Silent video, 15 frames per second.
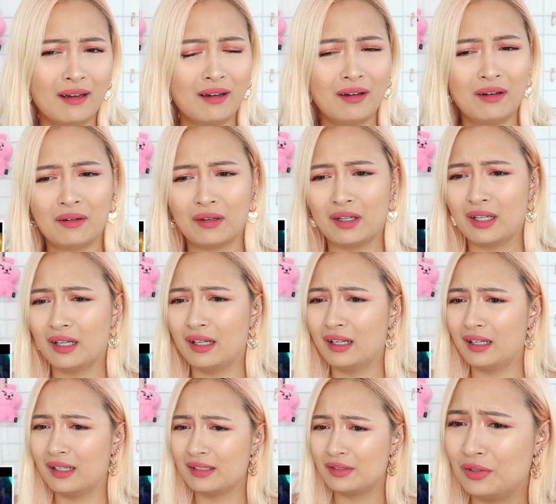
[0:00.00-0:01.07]
Oh
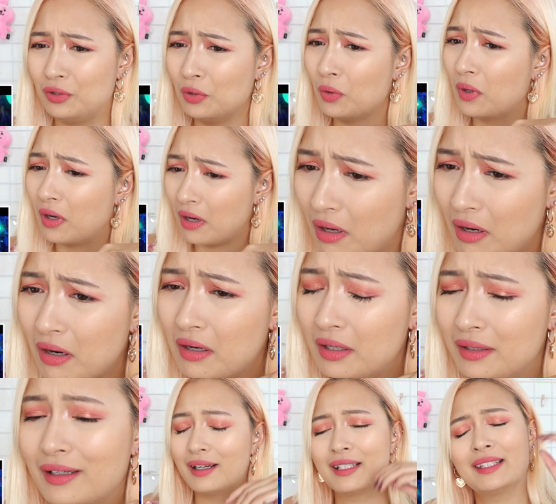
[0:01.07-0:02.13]
god, you
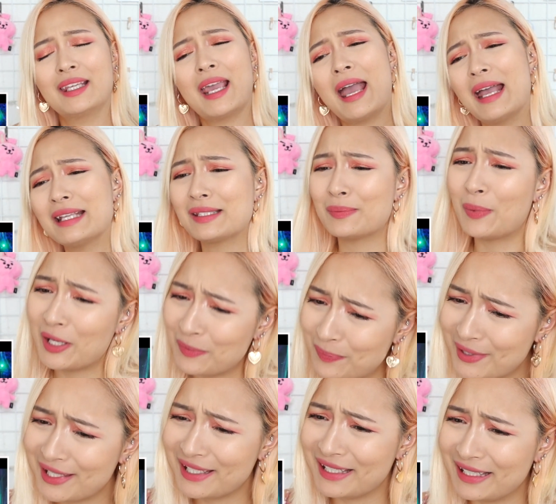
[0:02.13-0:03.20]
are. Yes,
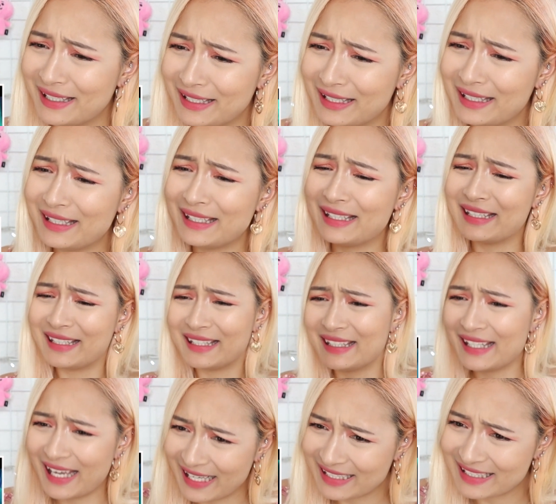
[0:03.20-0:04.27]
baby.
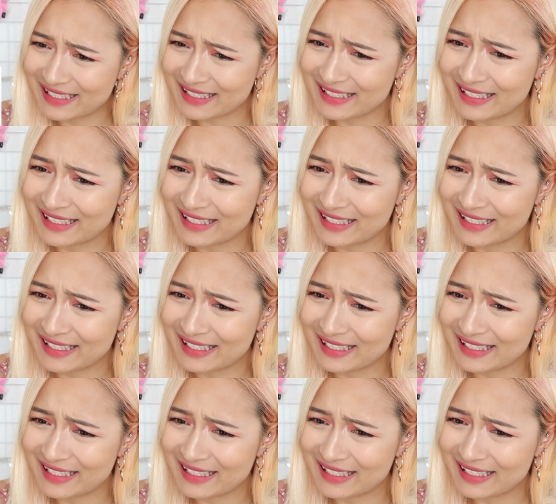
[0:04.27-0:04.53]
Yes.